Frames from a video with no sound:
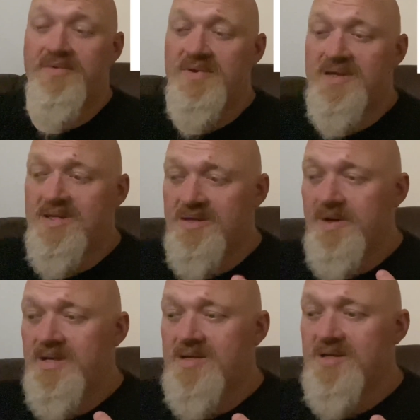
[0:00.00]

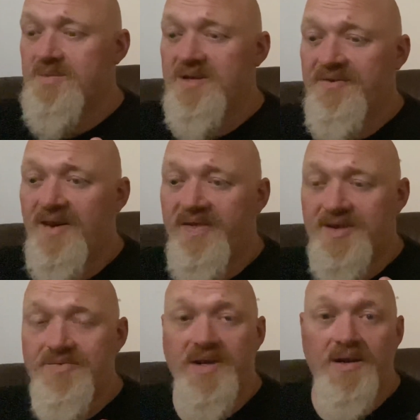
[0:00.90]
Situations where you found
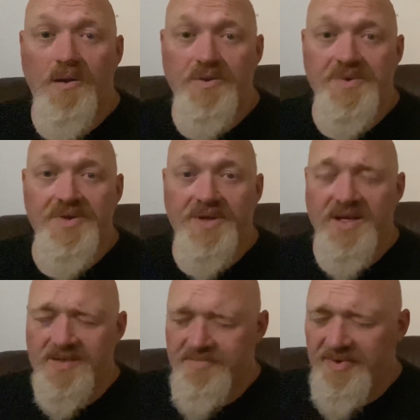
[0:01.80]
that's really helped with your
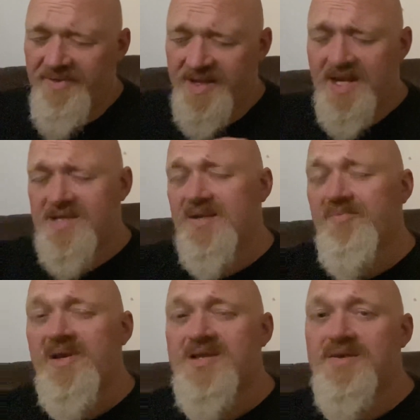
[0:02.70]
kids. Fantastic.
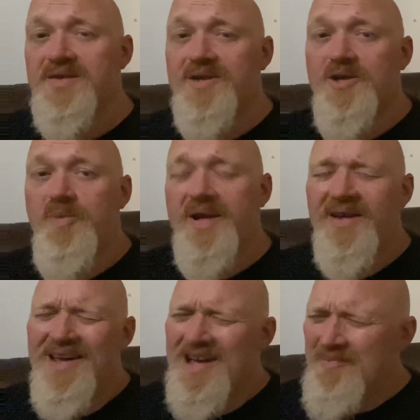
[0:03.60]
Please do leave a comment.
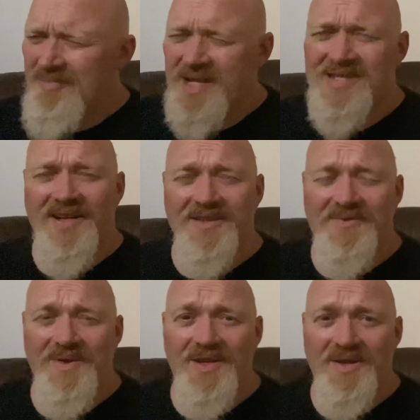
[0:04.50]
Please like this
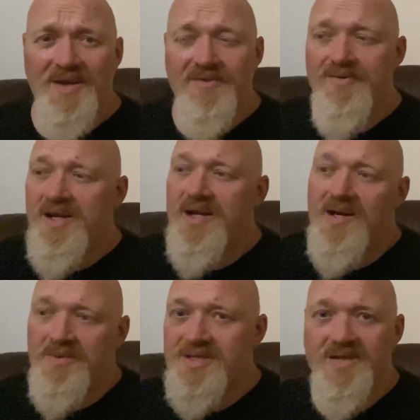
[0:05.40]
video. It really
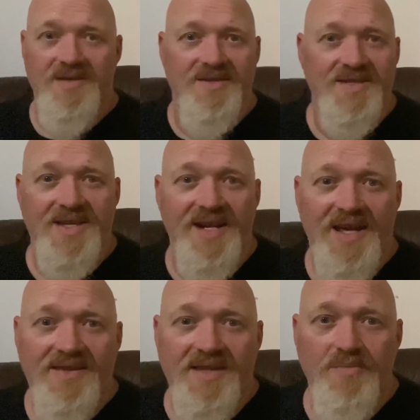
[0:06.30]
helps to just get it
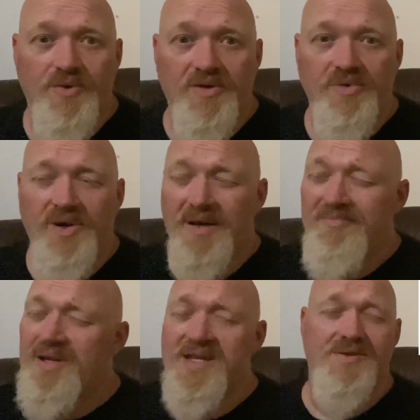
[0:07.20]
out there more and more.
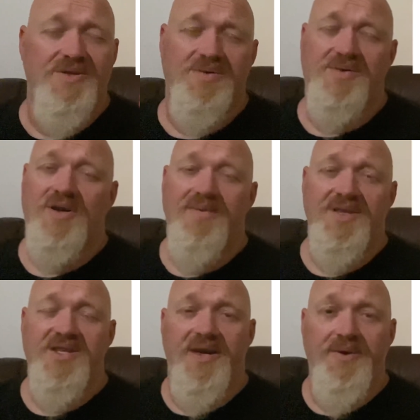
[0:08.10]
And please do subscribe to
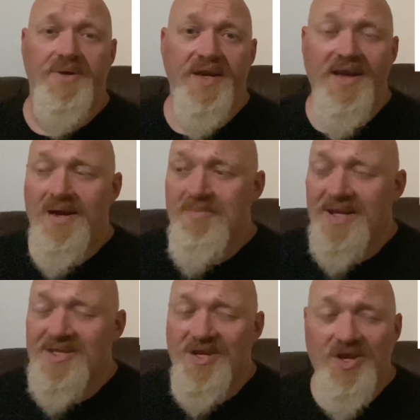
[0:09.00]
the channel. It
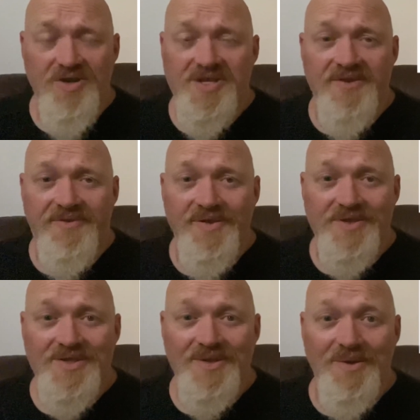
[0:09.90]
makes a huge
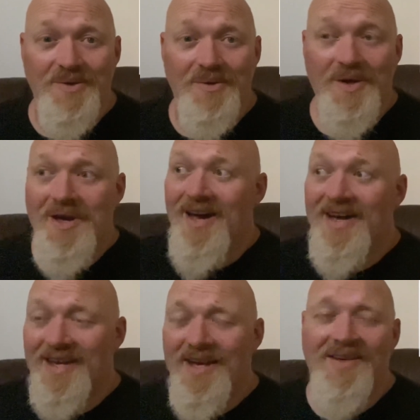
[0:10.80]
difference to,
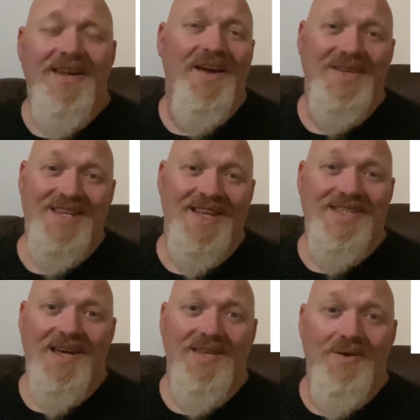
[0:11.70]
again, how this
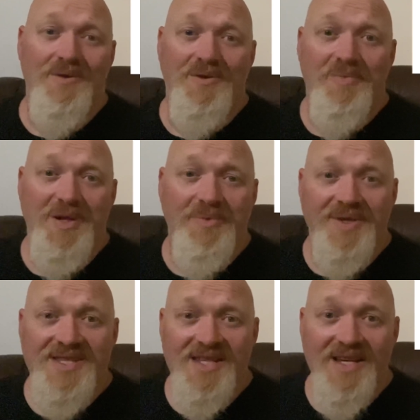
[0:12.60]
gets out there and the people
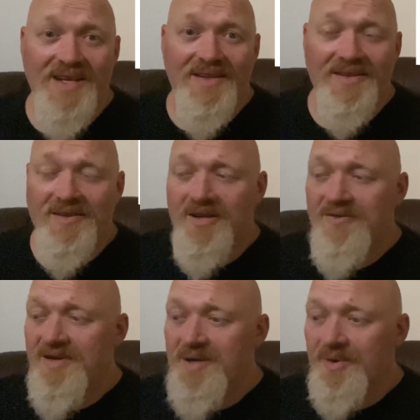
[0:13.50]
that see it. And I
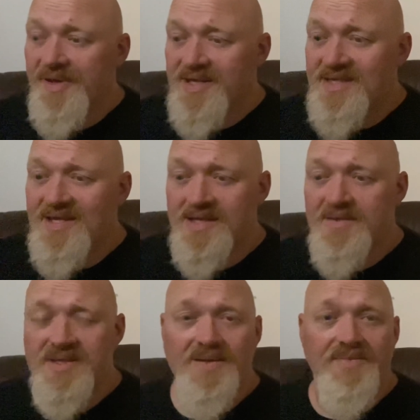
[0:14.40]
really want these things
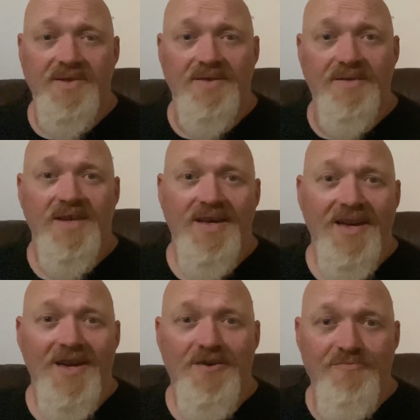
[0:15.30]
to be something that
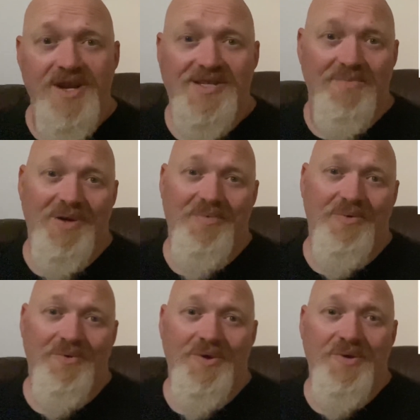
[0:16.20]
reach the
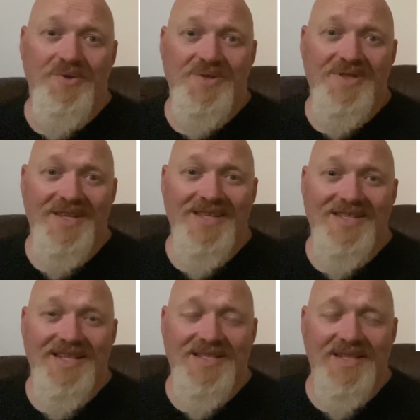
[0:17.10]
people whose ears
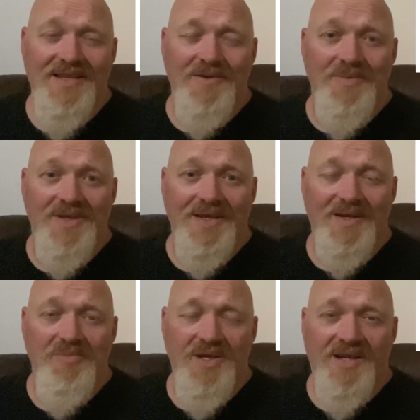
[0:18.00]
need to hear them and they
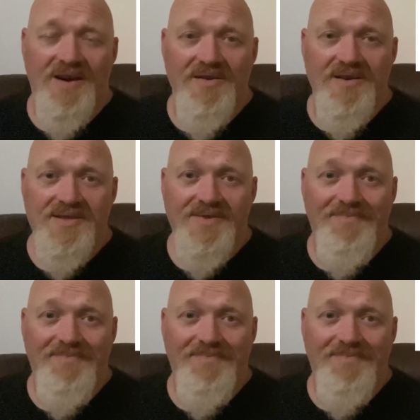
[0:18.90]
can be encouraged.